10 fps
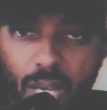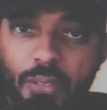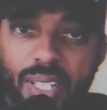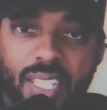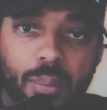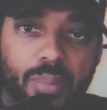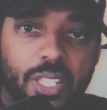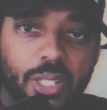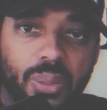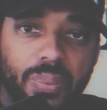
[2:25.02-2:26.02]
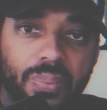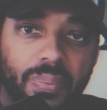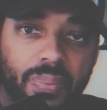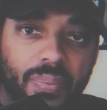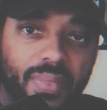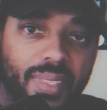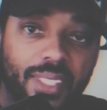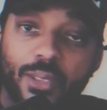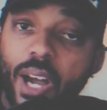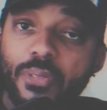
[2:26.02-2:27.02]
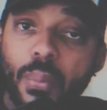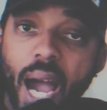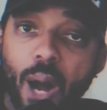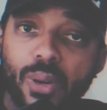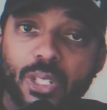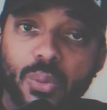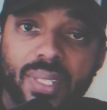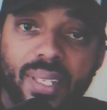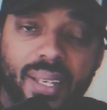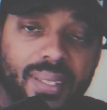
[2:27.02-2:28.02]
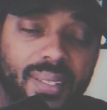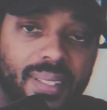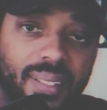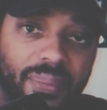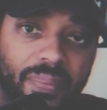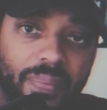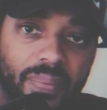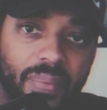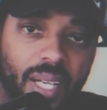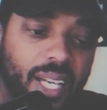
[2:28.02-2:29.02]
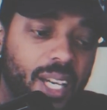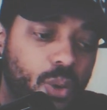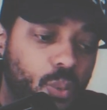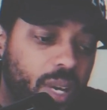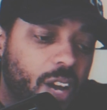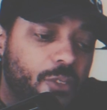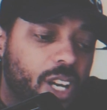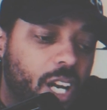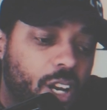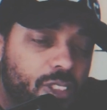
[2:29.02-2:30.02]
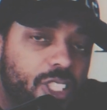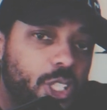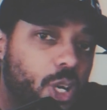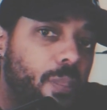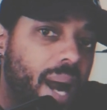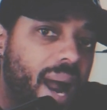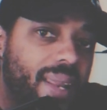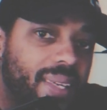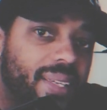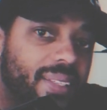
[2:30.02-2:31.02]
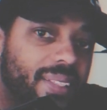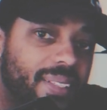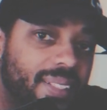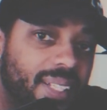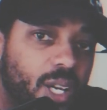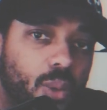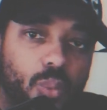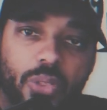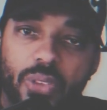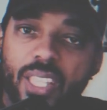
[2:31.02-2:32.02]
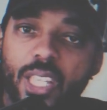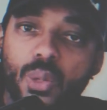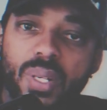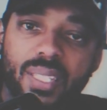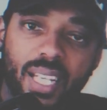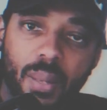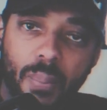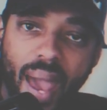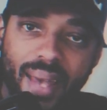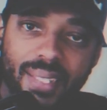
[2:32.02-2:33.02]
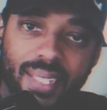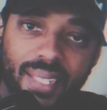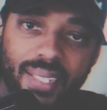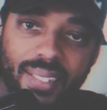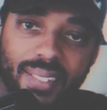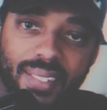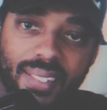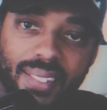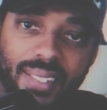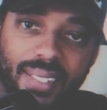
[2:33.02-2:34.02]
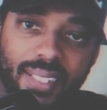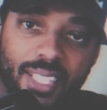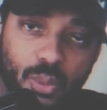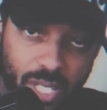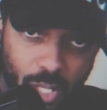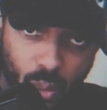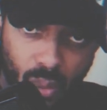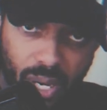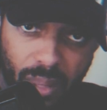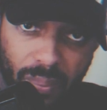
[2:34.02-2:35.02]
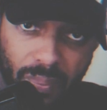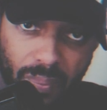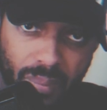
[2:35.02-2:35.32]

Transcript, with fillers: Whatever tempts you, you have the power to resist. Whatever hurts your body, within you is the capacity to endure.